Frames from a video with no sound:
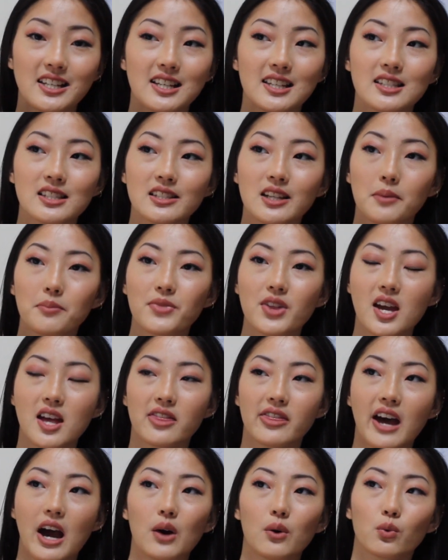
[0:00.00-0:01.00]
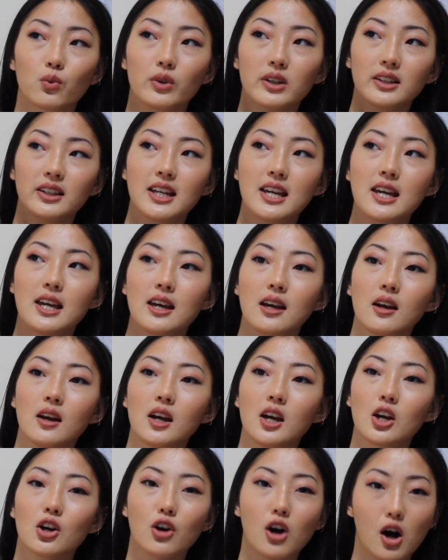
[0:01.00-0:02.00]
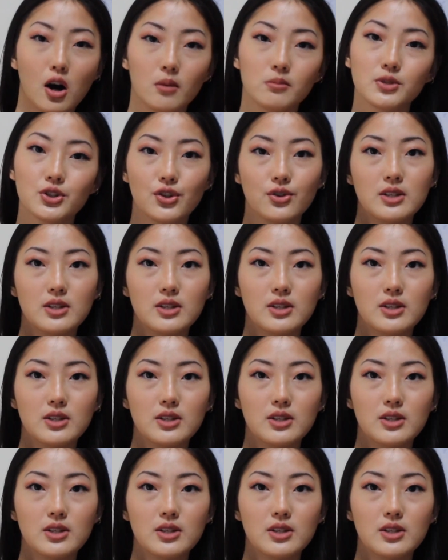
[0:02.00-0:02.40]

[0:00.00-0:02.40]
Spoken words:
It's something that really calms